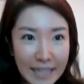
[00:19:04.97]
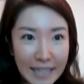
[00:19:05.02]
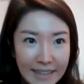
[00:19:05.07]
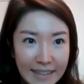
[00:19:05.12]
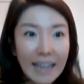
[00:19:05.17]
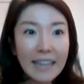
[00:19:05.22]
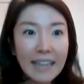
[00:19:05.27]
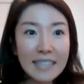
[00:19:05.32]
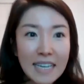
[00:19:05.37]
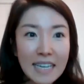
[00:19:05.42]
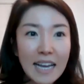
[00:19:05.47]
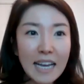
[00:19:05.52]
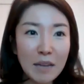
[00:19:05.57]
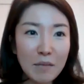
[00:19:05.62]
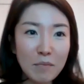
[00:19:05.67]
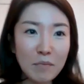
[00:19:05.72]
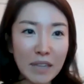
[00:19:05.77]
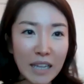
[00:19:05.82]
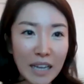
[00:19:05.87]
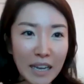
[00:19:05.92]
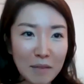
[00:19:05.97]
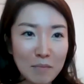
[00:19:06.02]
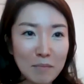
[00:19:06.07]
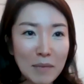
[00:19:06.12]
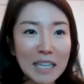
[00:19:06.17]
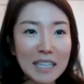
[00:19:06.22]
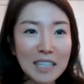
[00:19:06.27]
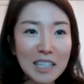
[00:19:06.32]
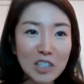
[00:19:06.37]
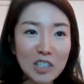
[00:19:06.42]
that time, like
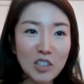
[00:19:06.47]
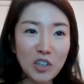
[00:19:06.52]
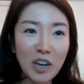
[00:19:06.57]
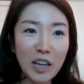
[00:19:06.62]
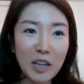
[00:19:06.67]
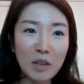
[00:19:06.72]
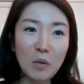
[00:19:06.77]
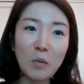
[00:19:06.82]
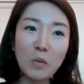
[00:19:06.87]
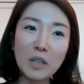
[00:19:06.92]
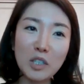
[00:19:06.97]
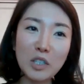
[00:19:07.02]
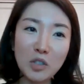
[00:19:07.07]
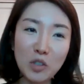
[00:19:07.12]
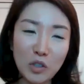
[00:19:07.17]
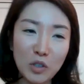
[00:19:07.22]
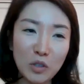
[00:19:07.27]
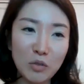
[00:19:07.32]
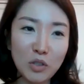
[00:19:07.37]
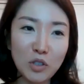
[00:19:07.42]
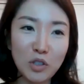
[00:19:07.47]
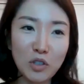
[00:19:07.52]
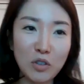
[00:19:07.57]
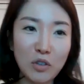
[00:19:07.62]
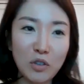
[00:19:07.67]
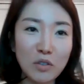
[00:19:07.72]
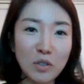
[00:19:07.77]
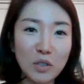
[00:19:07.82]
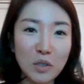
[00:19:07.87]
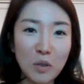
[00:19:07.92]
my teacher had only two
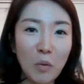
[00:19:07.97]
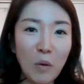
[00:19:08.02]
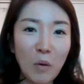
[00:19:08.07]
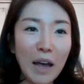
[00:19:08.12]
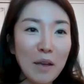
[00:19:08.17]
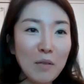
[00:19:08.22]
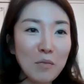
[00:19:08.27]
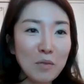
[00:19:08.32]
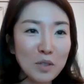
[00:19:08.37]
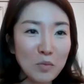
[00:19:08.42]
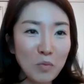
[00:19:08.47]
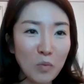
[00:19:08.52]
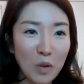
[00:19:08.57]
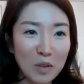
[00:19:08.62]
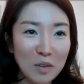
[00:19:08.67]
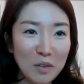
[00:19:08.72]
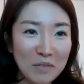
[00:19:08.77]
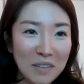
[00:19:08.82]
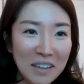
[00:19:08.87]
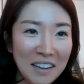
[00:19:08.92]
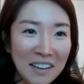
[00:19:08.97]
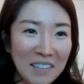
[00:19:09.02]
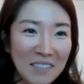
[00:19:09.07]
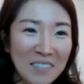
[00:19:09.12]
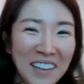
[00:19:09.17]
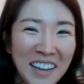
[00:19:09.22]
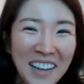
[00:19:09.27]
students, so I was one of them.